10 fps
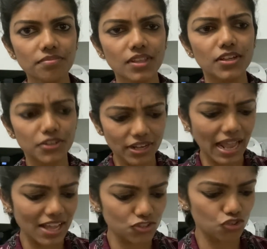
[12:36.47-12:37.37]
you know, it
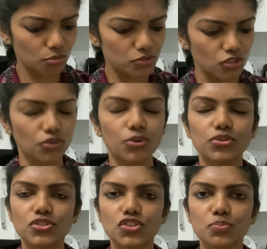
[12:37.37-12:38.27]
has room to grow,
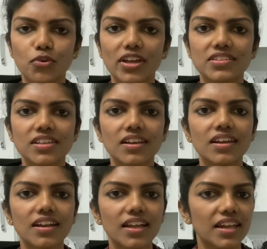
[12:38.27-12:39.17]
to spread
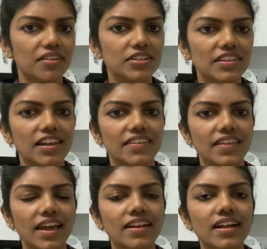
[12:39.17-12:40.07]
and everything like
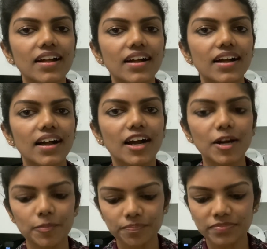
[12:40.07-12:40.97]

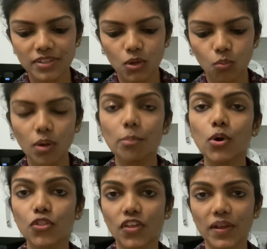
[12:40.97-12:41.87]
that. One
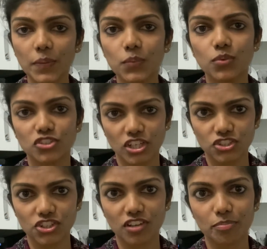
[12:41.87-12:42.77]
more thing, which I
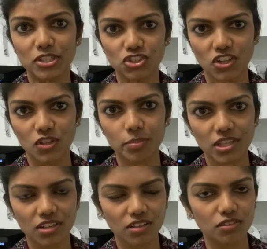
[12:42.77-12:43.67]
should have mentioned at the
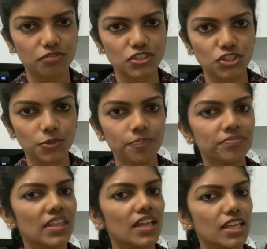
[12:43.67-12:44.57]
beginning of the video.
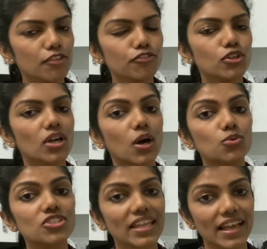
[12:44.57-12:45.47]
If you
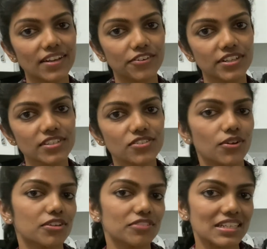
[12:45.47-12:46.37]
count calories, so
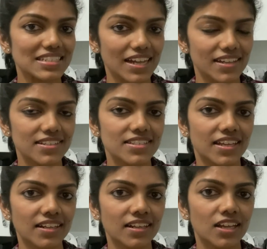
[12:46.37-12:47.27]
if you're
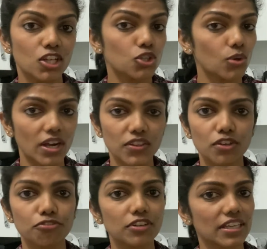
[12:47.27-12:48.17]
dieting, you either
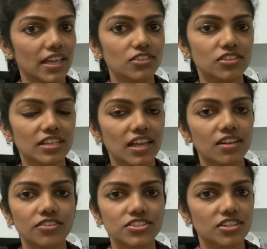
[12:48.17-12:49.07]
forget your
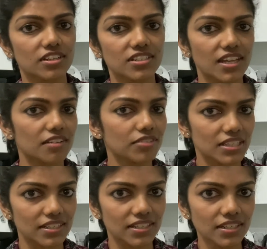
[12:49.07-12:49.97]
calories in your diet for the
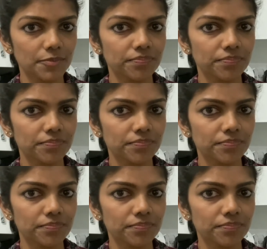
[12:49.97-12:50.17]
day